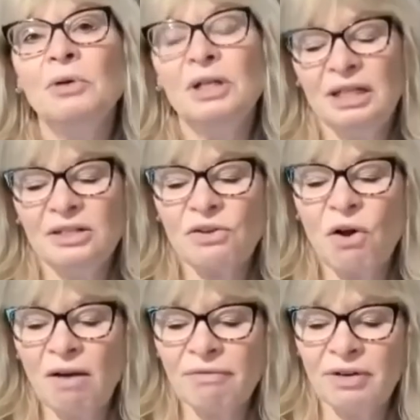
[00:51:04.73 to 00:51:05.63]
what he is
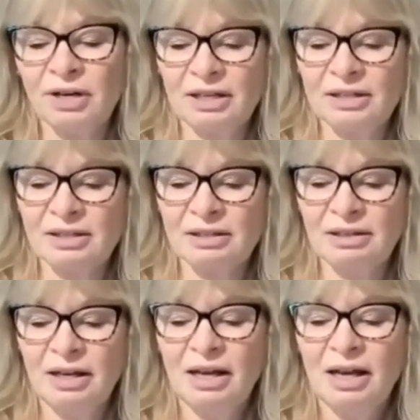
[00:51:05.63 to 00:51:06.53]
offering us.
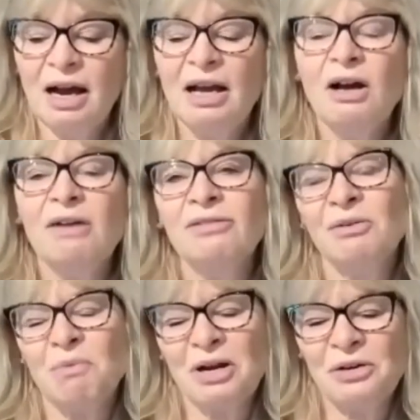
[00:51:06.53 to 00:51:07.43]
I
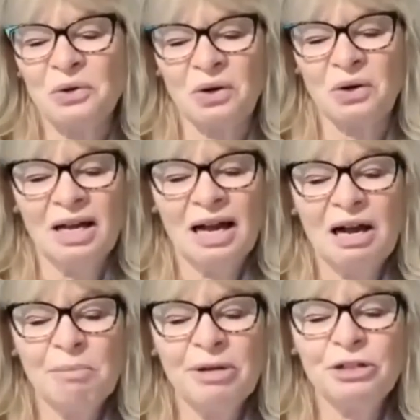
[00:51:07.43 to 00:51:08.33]
often wonder
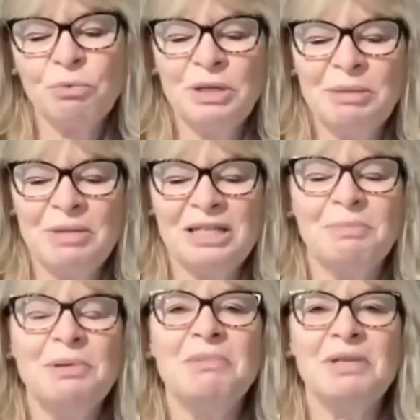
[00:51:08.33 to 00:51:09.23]
how much we
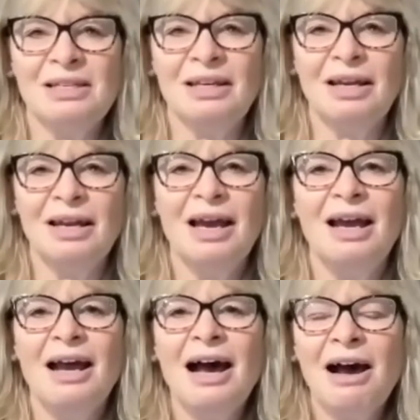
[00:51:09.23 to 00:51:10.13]
must be missing
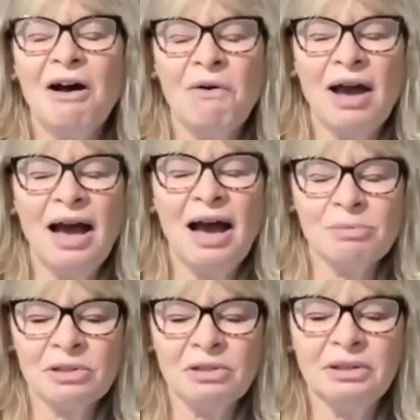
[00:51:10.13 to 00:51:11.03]
and how
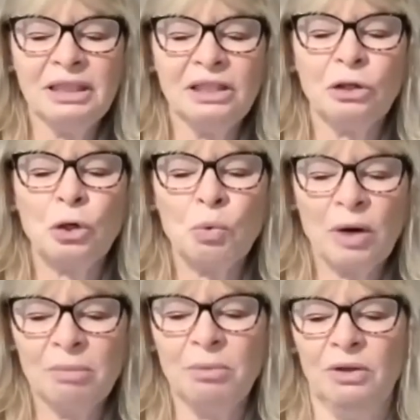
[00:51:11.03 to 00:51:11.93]
absolutely
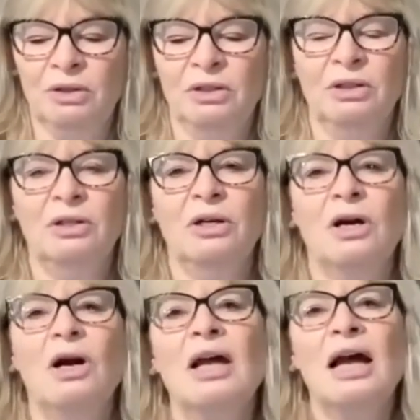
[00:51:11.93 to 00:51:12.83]
incredible
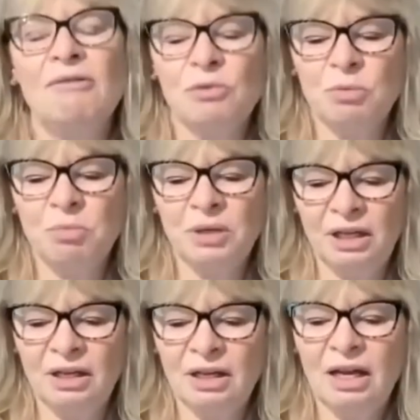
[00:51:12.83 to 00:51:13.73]
our lives would
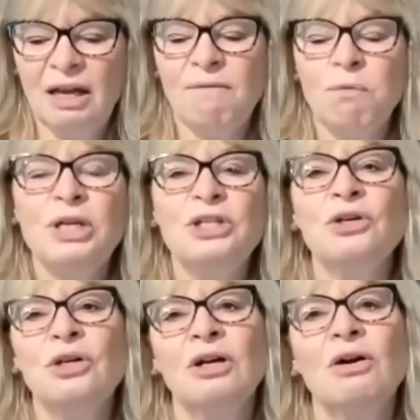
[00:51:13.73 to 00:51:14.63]
be if we
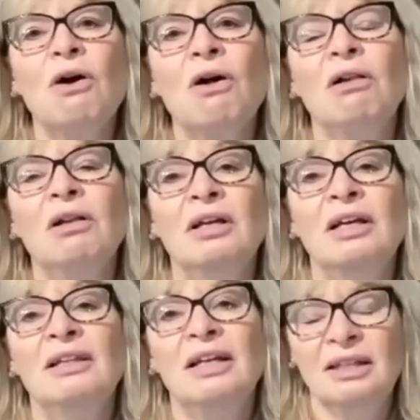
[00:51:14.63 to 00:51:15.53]
took all
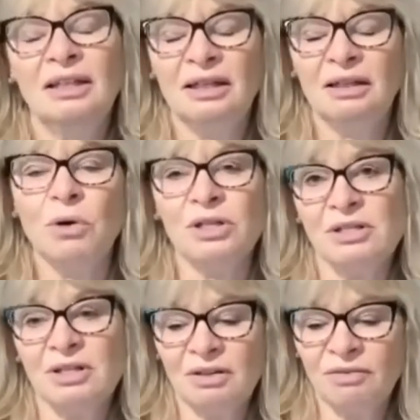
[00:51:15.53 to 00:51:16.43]
that He
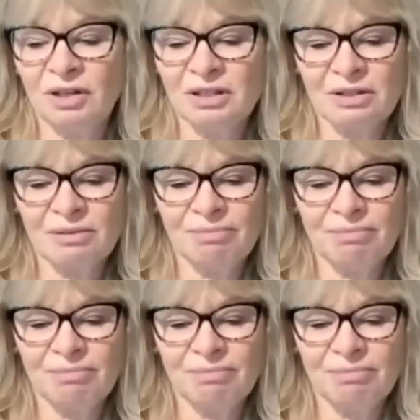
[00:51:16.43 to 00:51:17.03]
wants to give us.